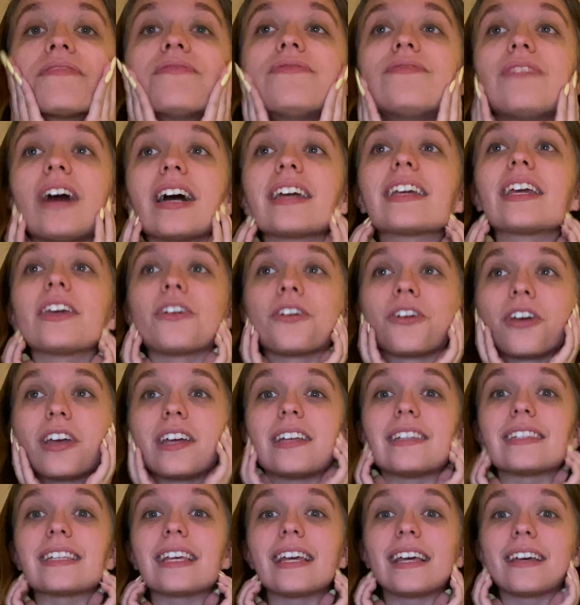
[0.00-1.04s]
fucking
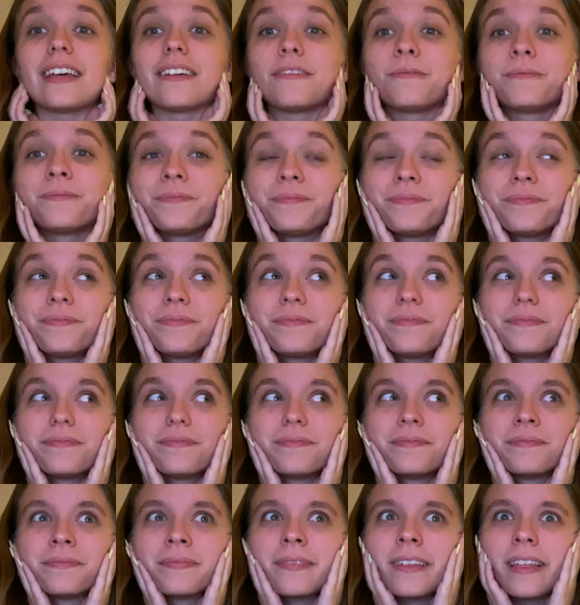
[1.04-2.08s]
crazy.
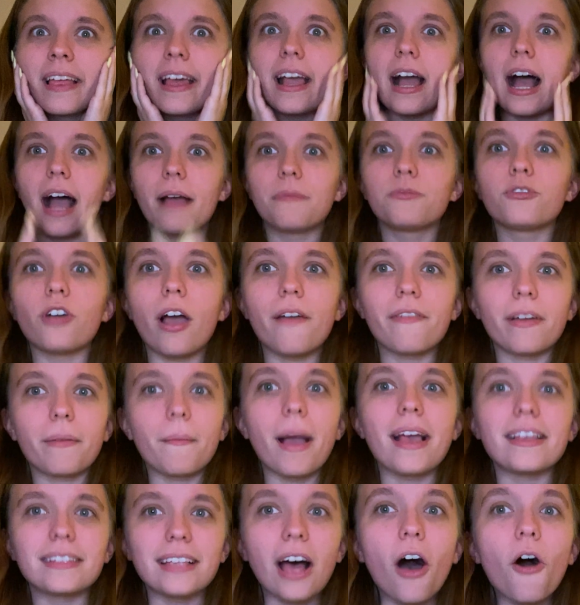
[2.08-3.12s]
Like, I'm driving
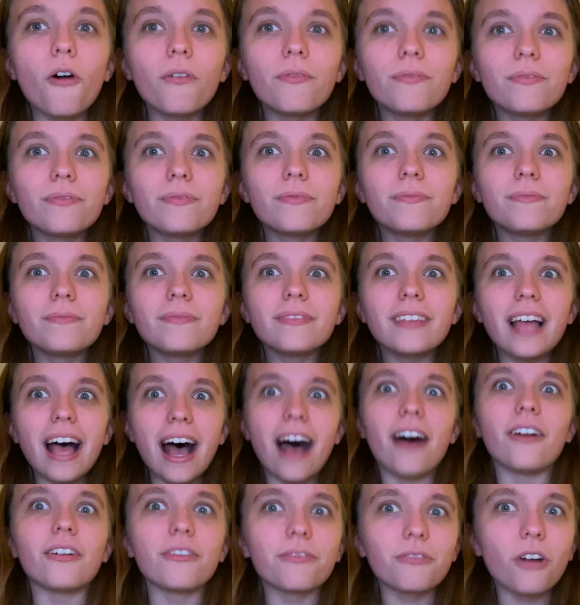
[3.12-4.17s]
myself
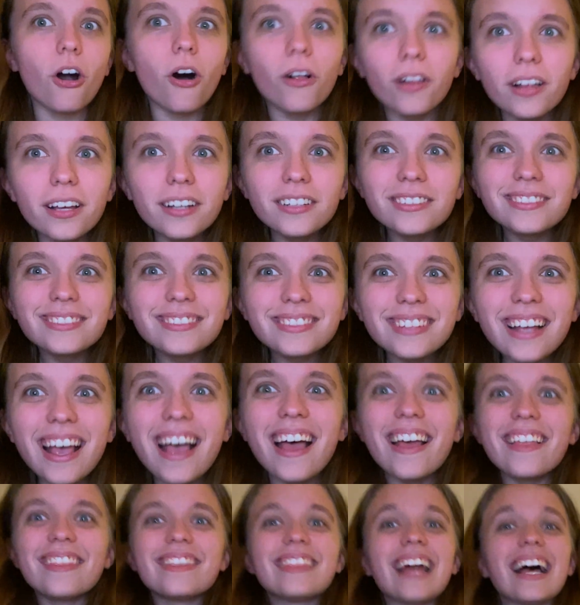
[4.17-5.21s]
out of college.
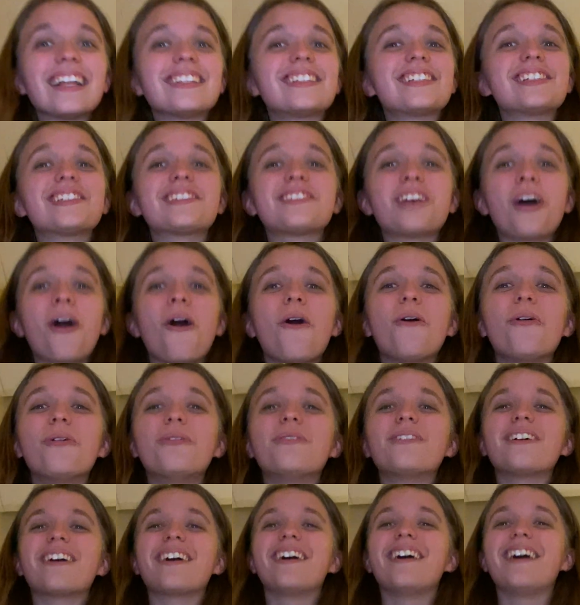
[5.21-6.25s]
That's
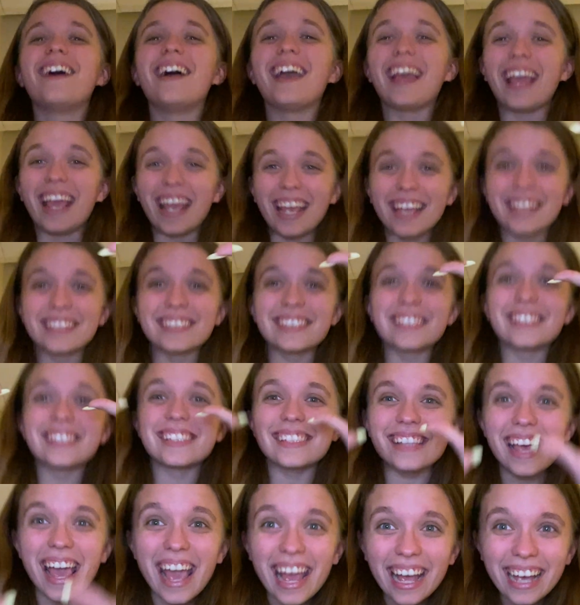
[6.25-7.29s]
so
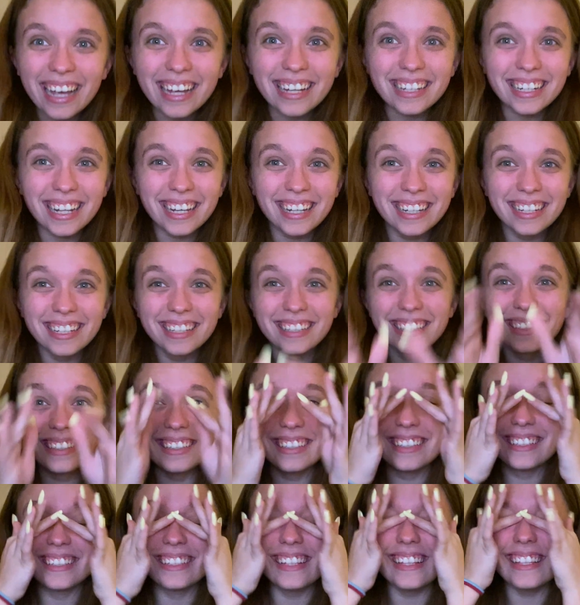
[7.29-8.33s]
insane.
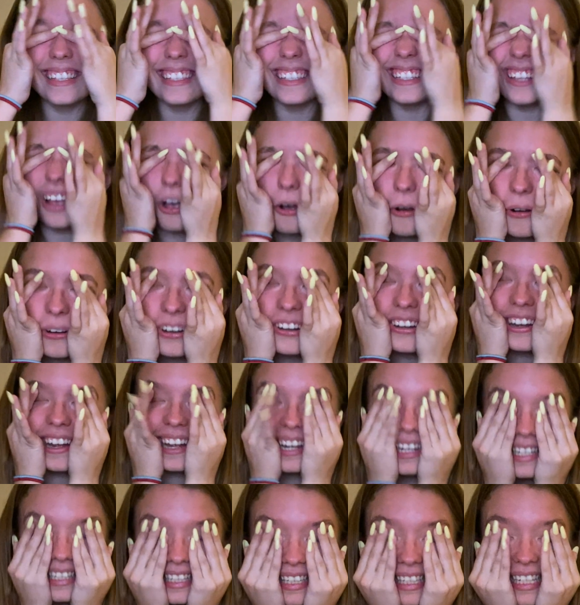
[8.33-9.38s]
So
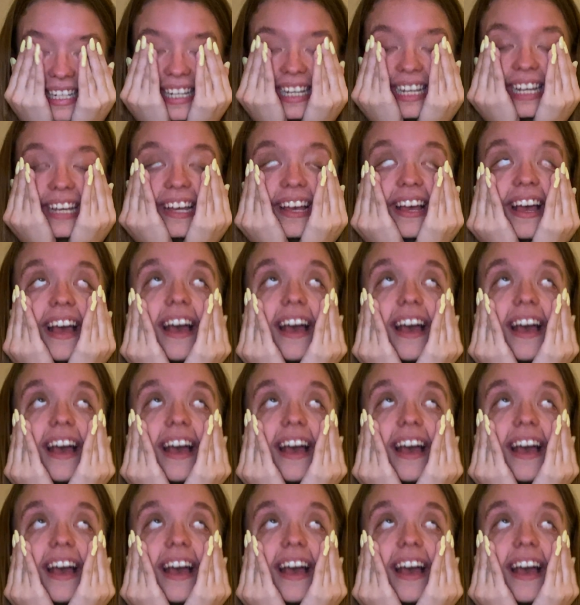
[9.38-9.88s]
crazy.